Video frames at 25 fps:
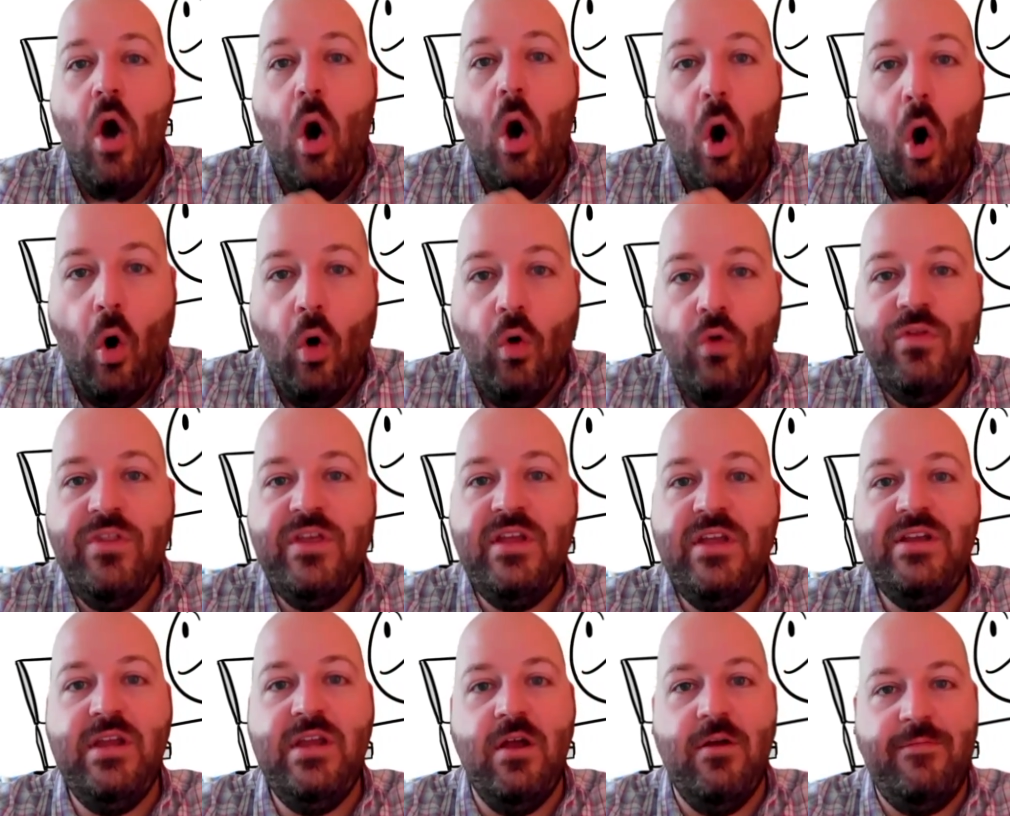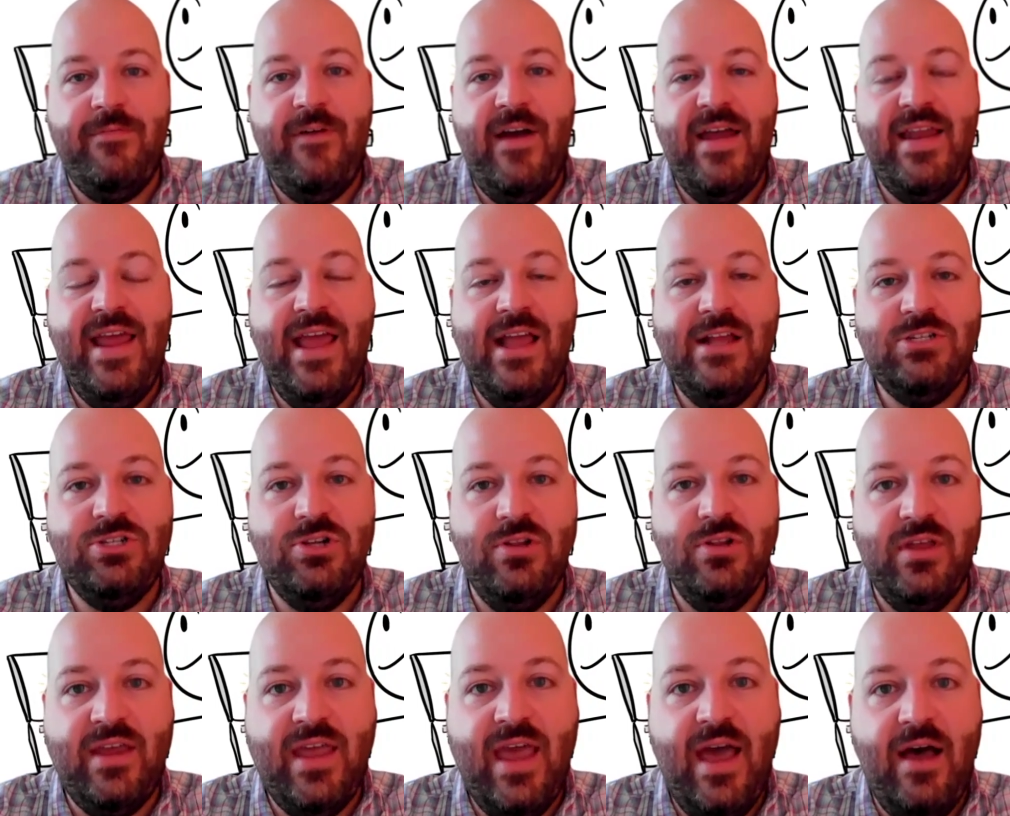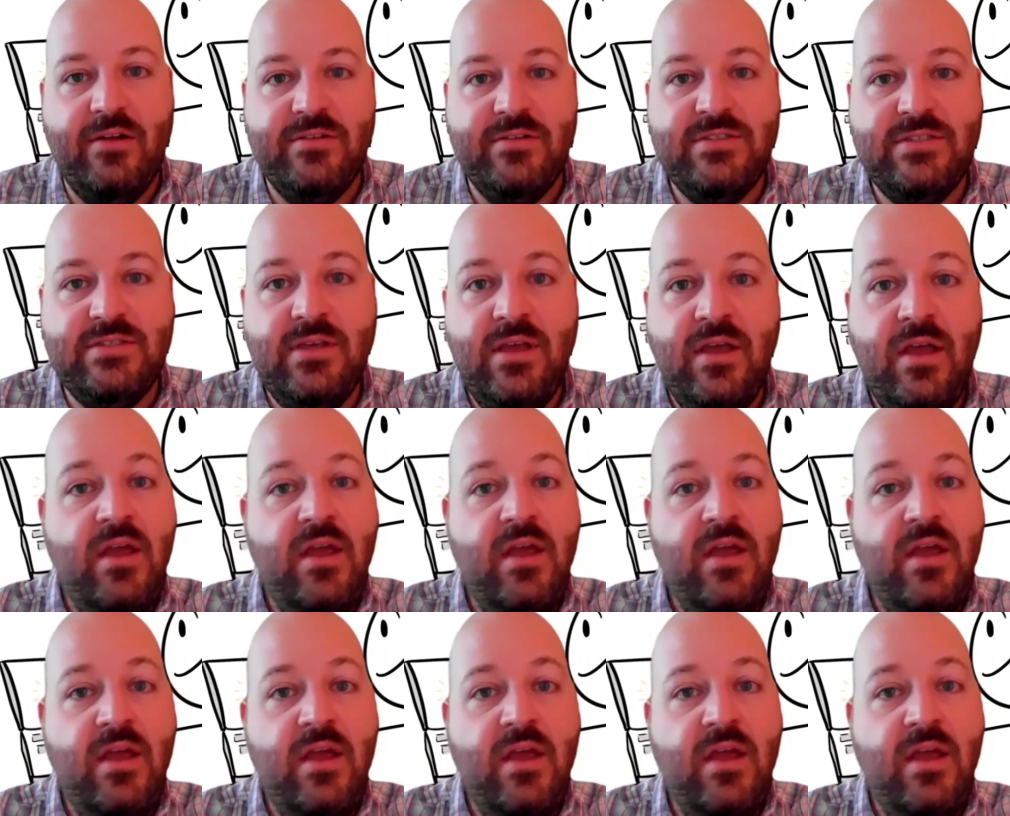only to your financial accounts.